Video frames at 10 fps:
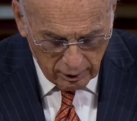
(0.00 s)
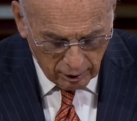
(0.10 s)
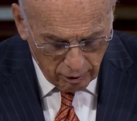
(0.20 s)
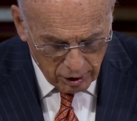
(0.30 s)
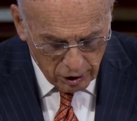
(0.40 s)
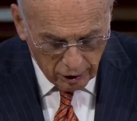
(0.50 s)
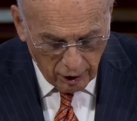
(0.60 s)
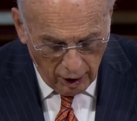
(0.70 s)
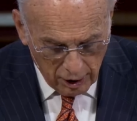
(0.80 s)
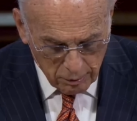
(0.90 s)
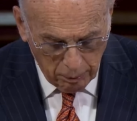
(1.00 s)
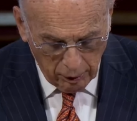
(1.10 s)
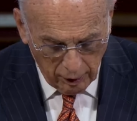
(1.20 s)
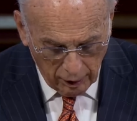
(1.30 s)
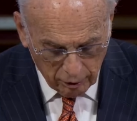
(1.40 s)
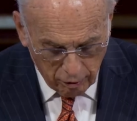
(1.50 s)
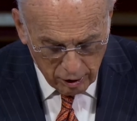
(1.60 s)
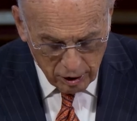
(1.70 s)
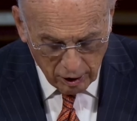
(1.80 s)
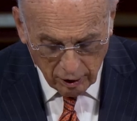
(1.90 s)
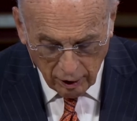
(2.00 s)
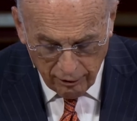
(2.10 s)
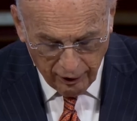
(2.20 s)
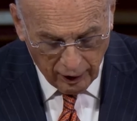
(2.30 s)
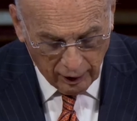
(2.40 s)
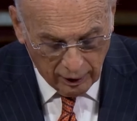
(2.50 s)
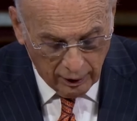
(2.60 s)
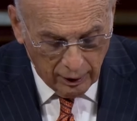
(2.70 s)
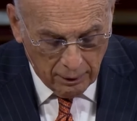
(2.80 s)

the Christian gospel and Christian living.